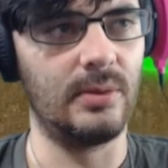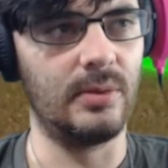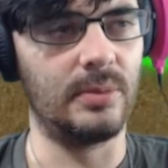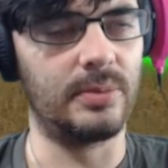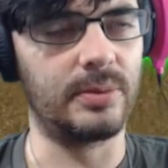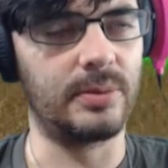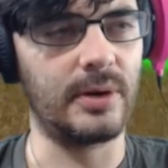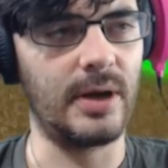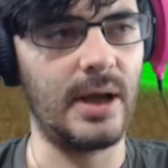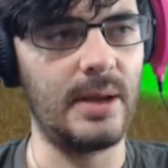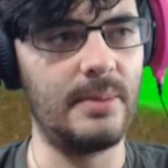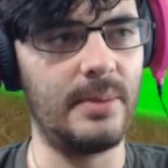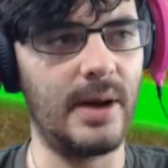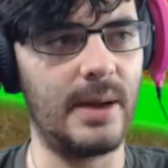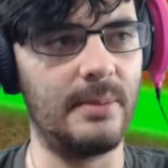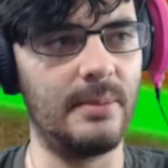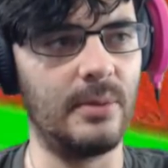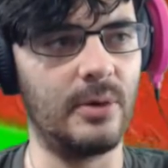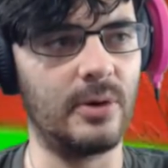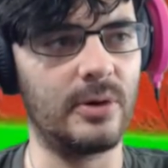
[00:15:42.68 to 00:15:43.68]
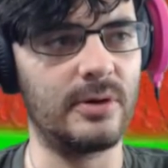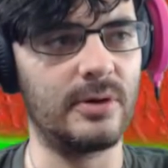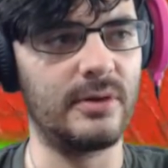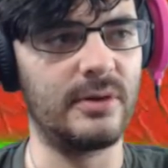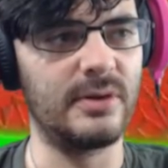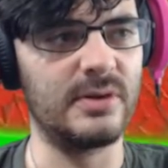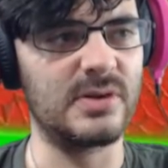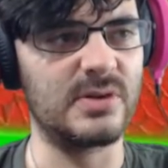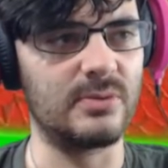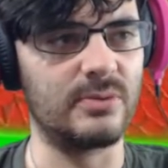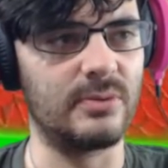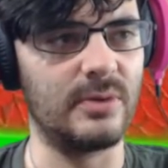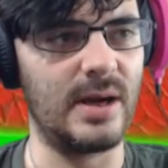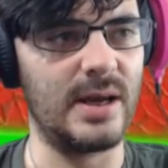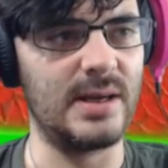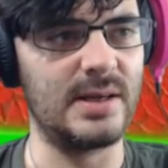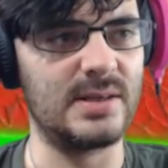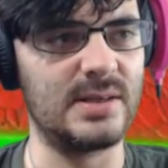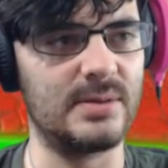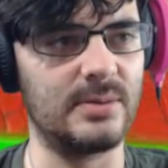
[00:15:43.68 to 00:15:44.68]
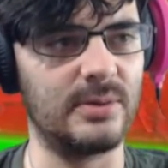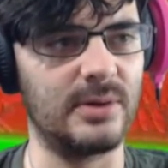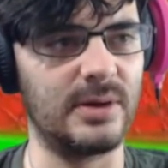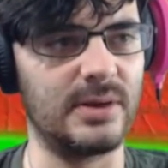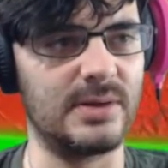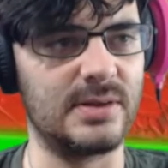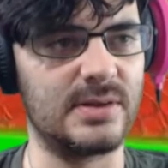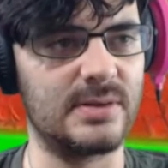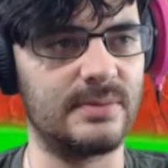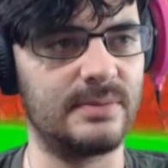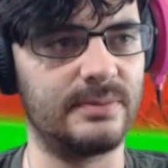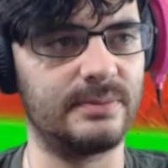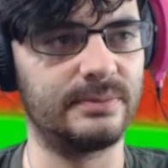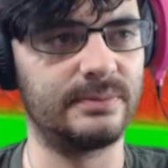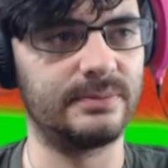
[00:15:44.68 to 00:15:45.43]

We'll probably buy more of those raised ones.